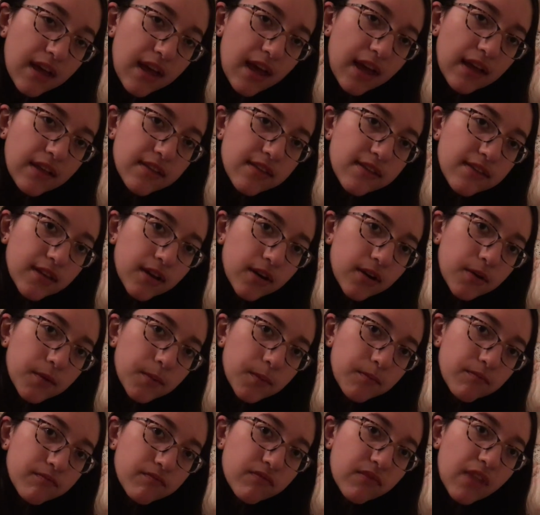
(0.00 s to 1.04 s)
And
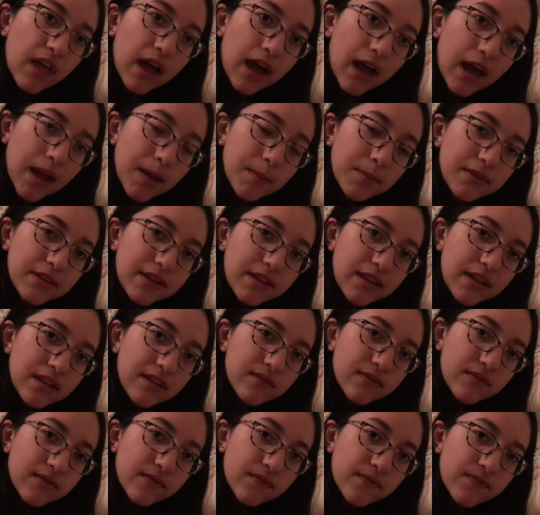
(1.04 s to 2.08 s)
so I
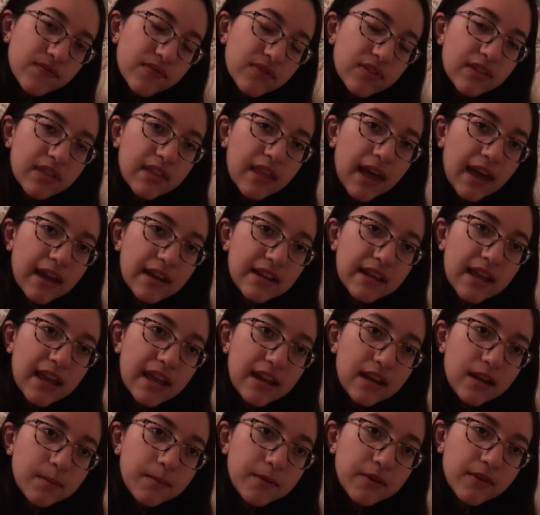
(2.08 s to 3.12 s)
believe that
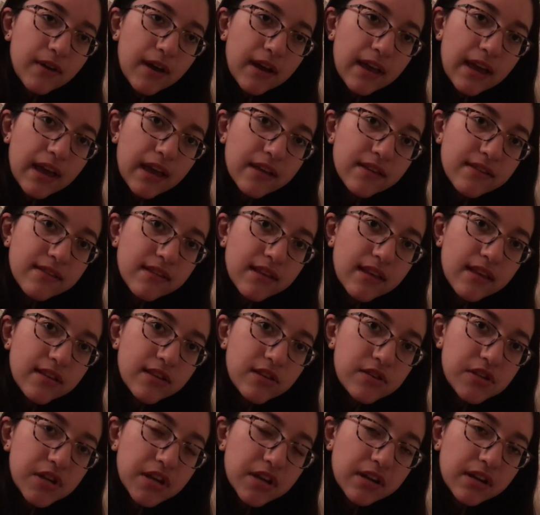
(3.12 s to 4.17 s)
AWIS is a
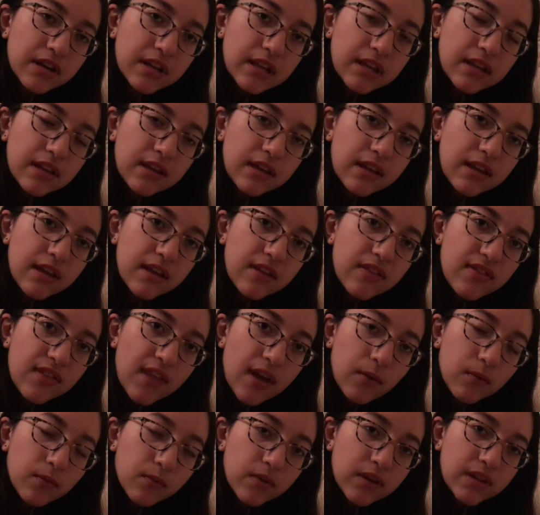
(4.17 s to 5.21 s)
charity
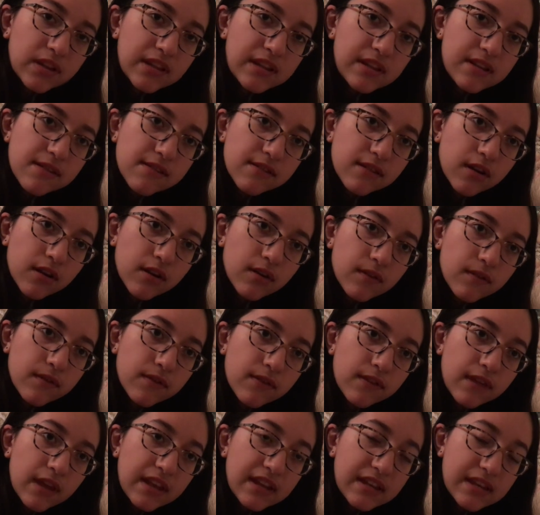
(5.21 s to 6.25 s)
that really
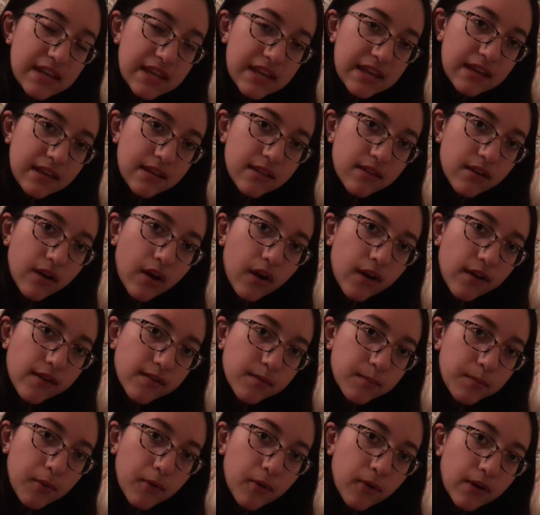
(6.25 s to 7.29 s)
deserves and needs our
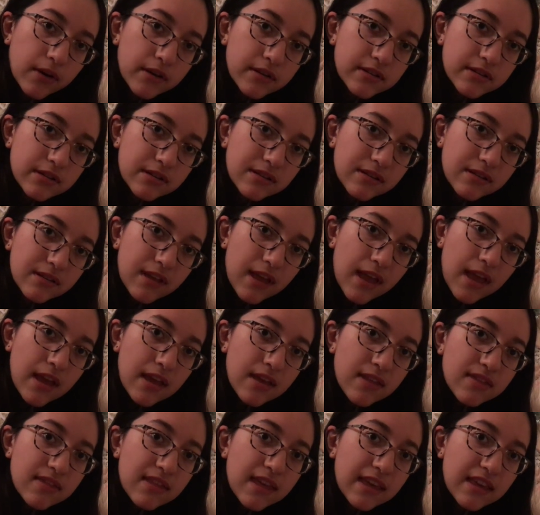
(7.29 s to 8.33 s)
support.
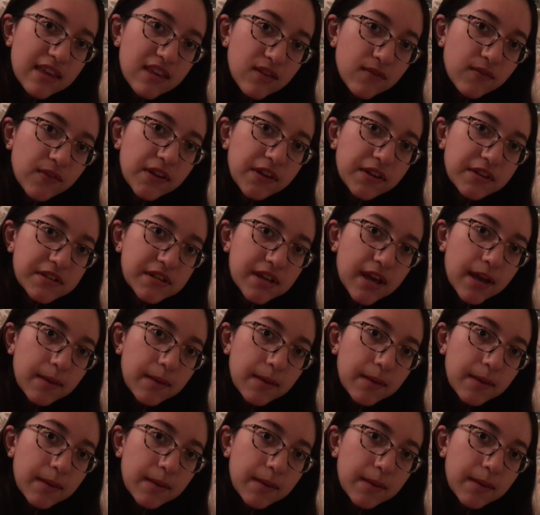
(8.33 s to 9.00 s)
Thank you for your time.